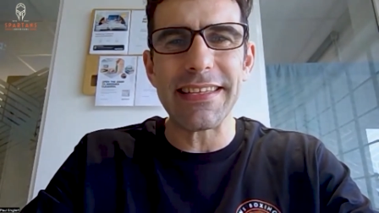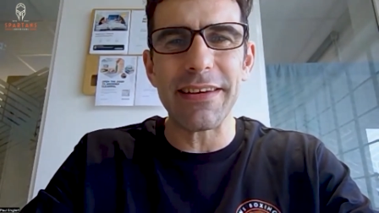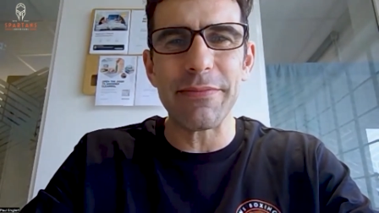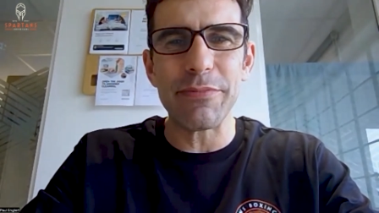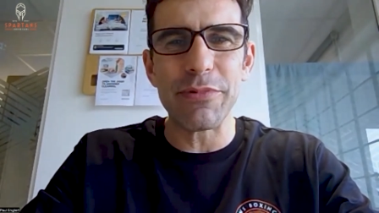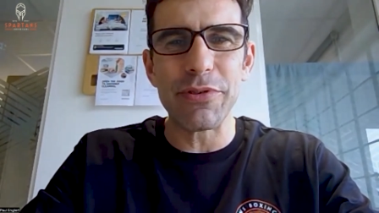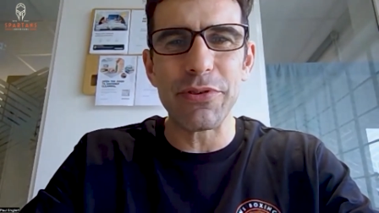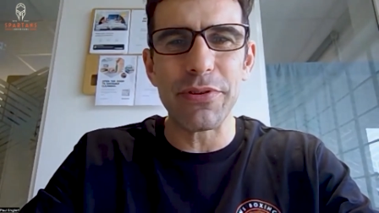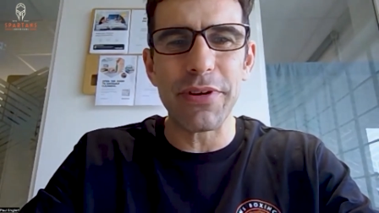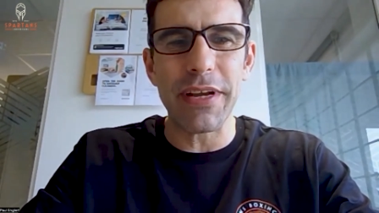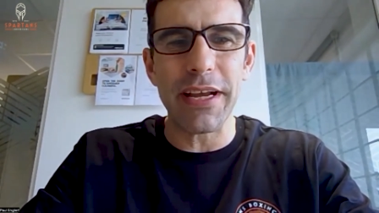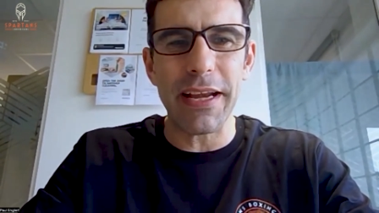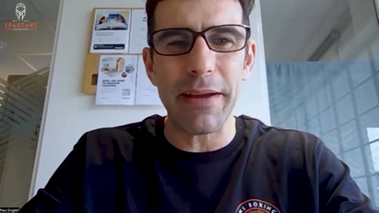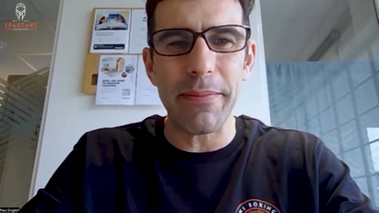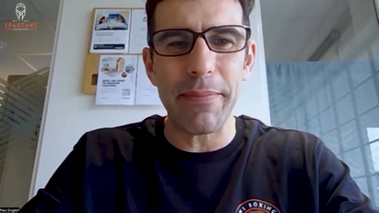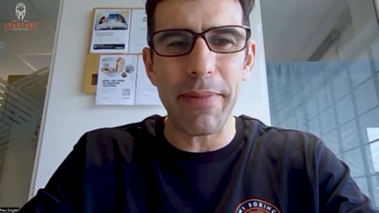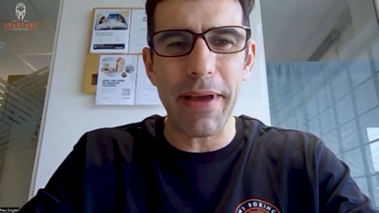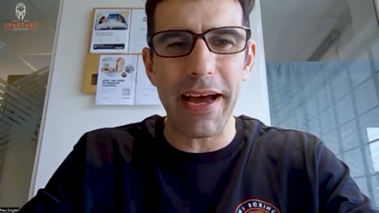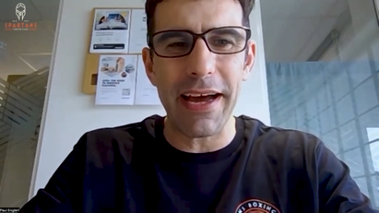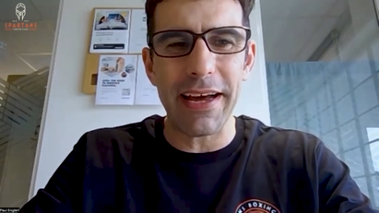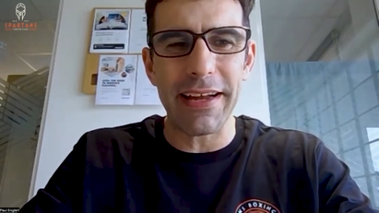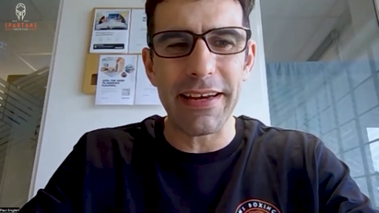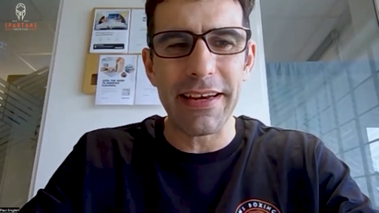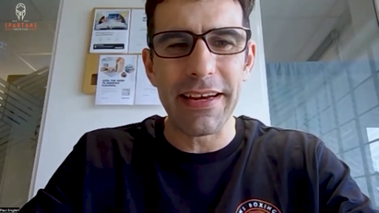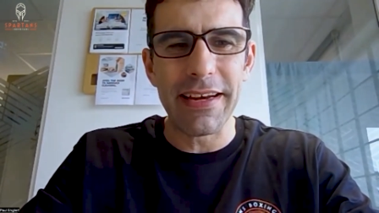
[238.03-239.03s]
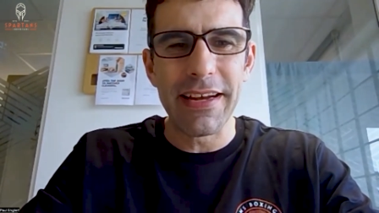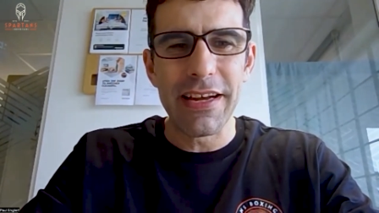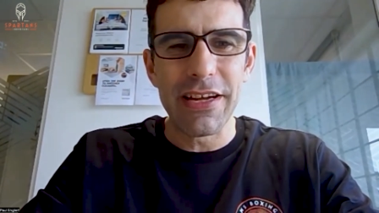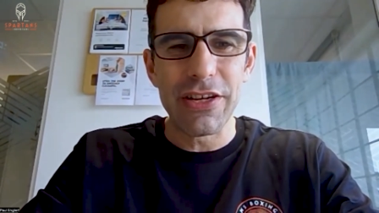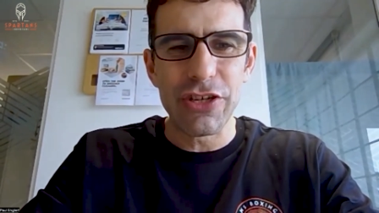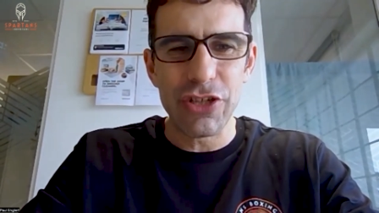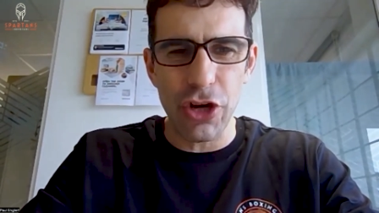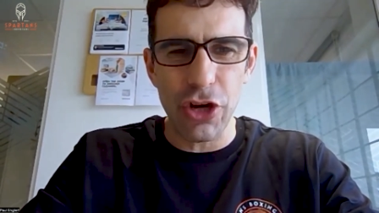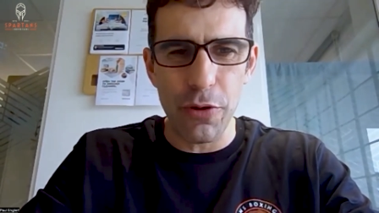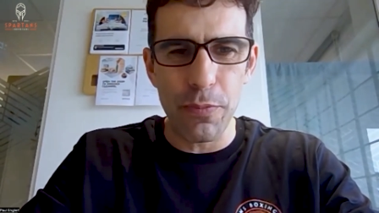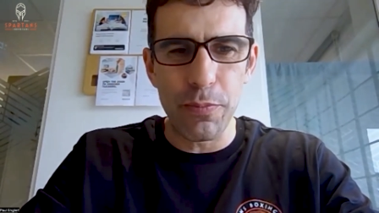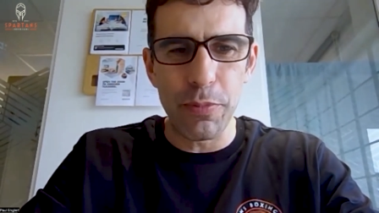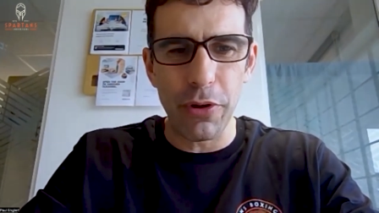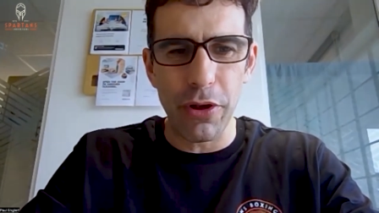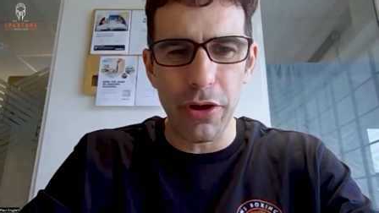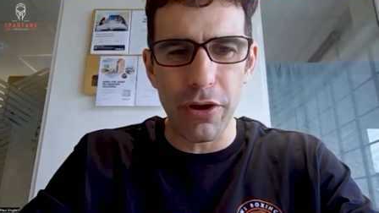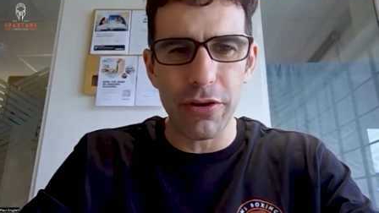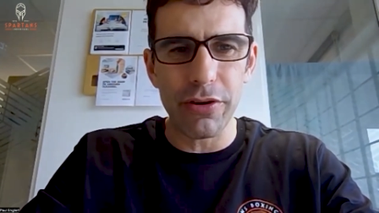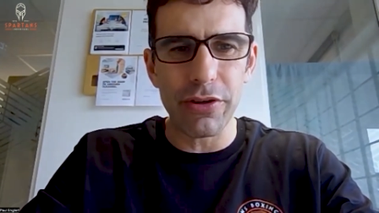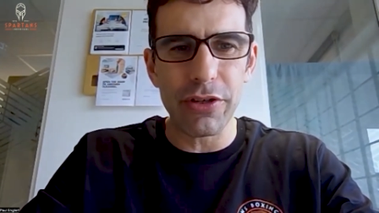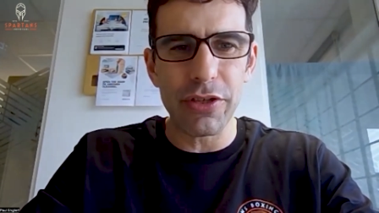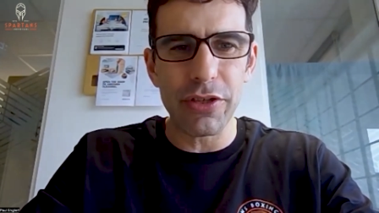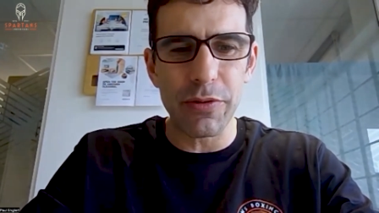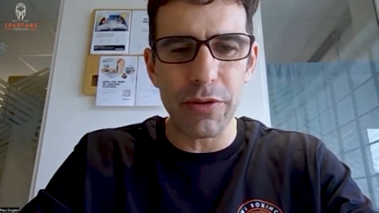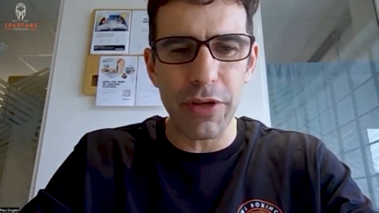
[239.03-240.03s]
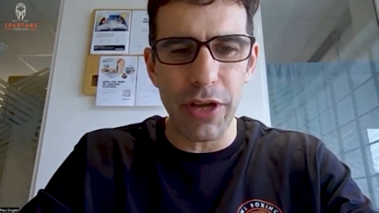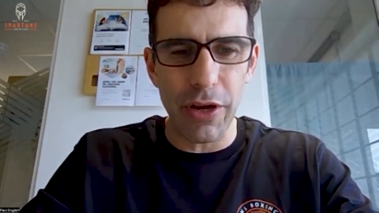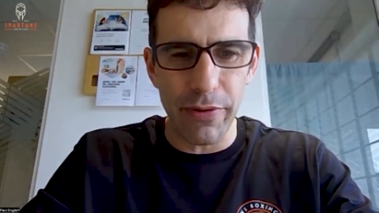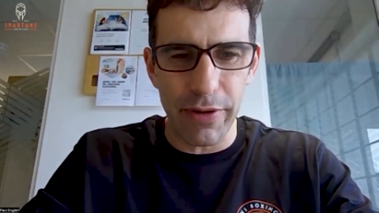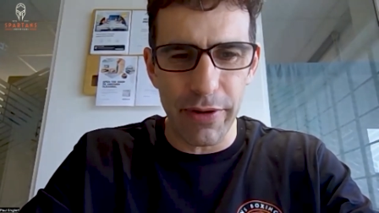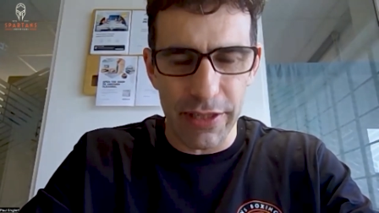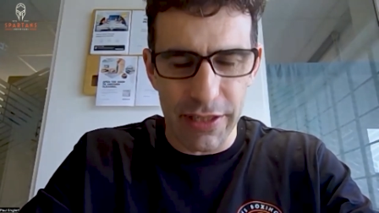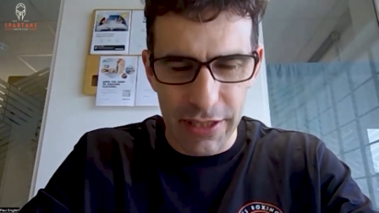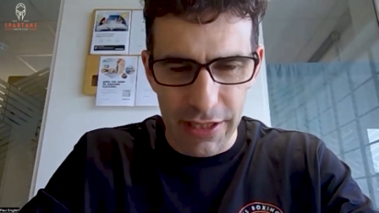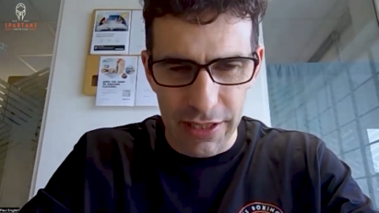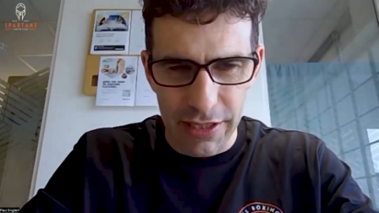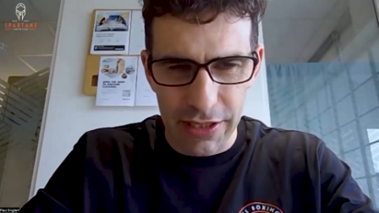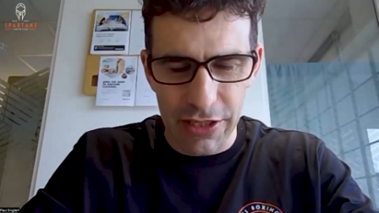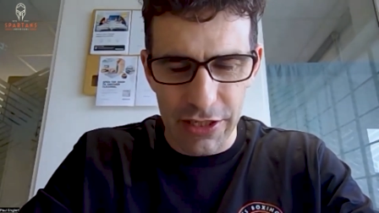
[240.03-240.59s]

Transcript: I'm talking about Joe Bloggs going to the